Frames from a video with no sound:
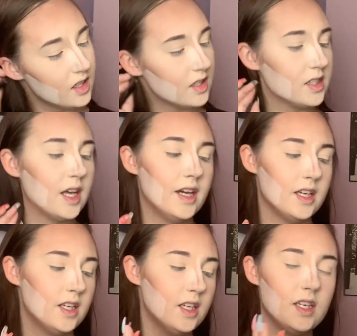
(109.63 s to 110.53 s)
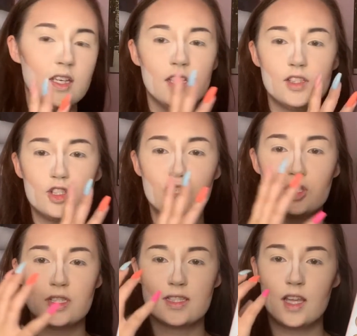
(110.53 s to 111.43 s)
Like, it's
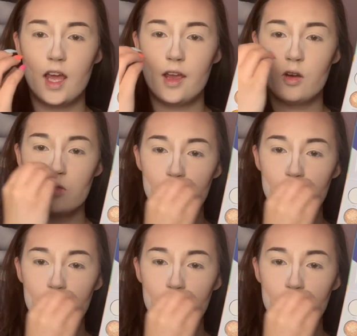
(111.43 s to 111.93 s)
just like